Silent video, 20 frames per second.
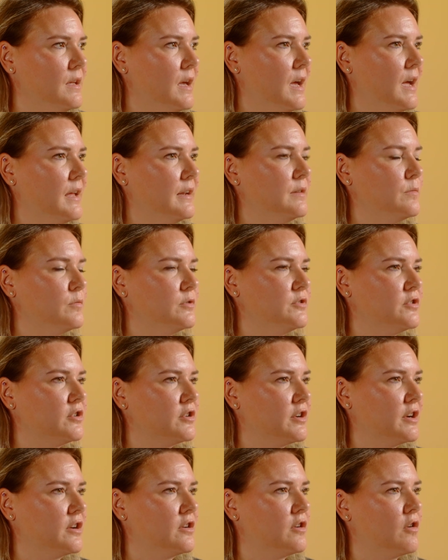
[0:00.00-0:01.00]
And it was
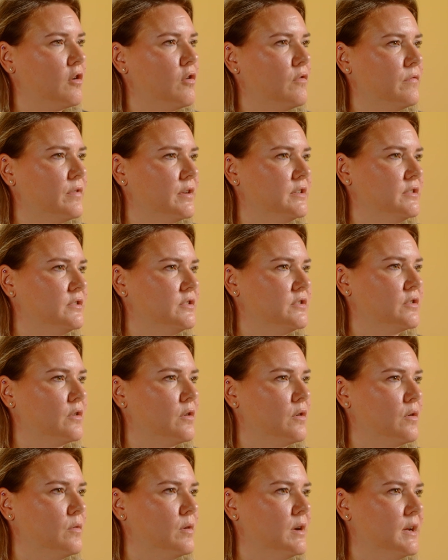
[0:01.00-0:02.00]
during COVID,
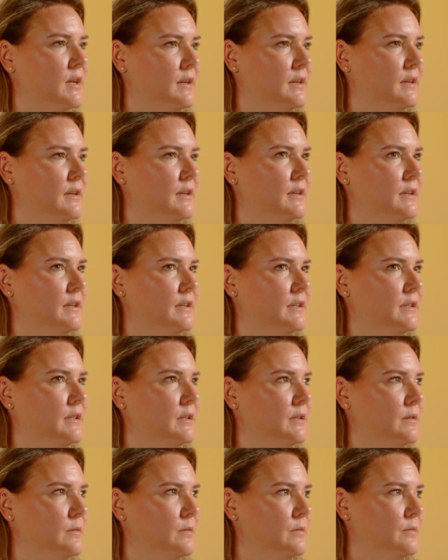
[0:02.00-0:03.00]
so
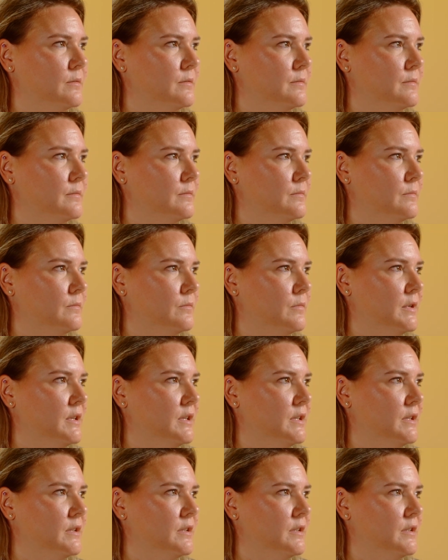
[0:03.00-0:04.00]

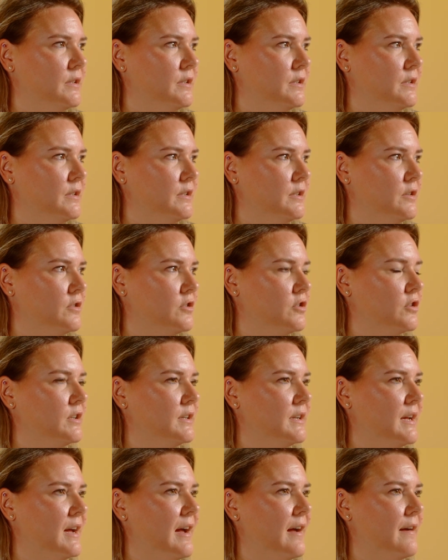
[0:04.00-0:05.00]
we you
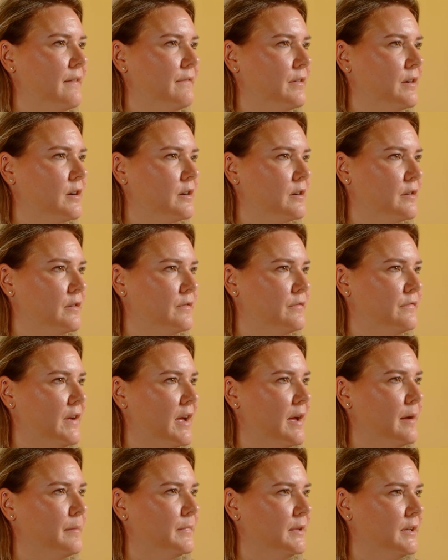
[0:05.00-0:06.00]
couldn't have her
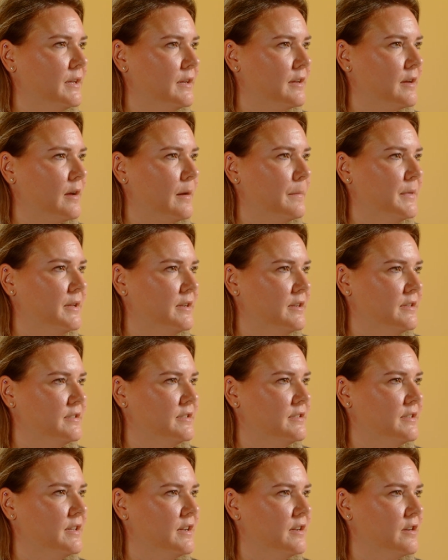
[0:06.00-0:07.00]
family come in and
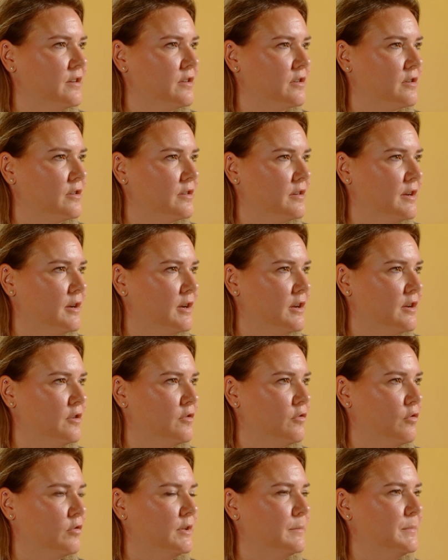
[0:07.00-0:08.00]
see her. It
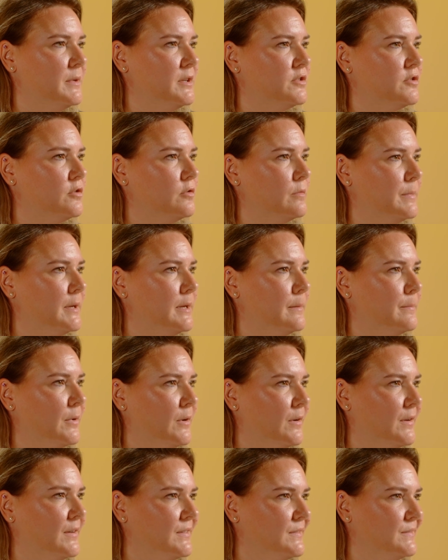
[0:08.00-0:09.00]
could only be two
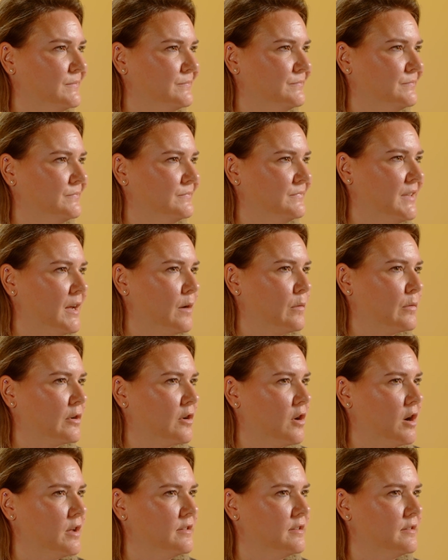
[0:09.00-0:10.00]
people that
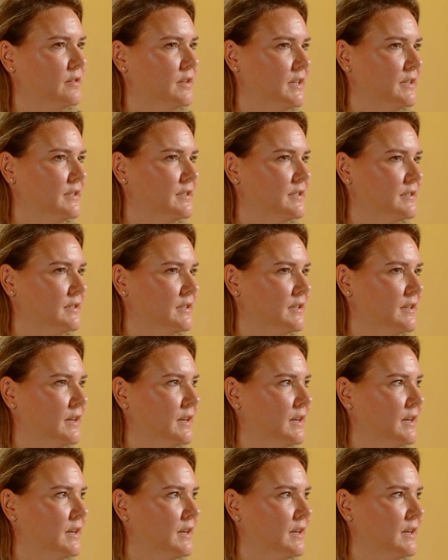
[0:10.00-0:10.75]
were on the list.